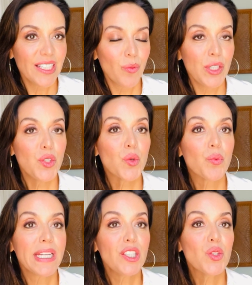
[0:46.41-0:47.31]

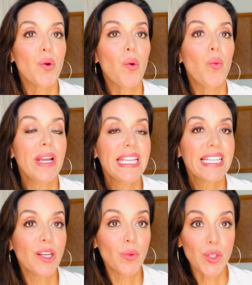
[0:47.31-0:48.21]
to
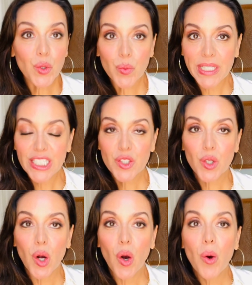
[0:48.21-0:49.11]
awaken, when you're ready
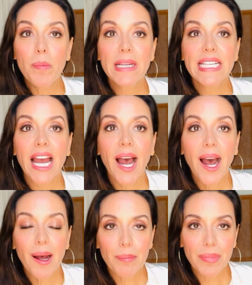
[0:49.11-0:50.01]
to open
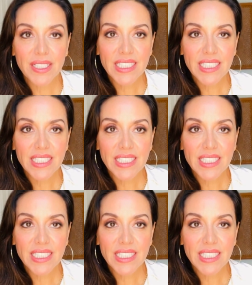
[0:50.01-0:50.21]
up,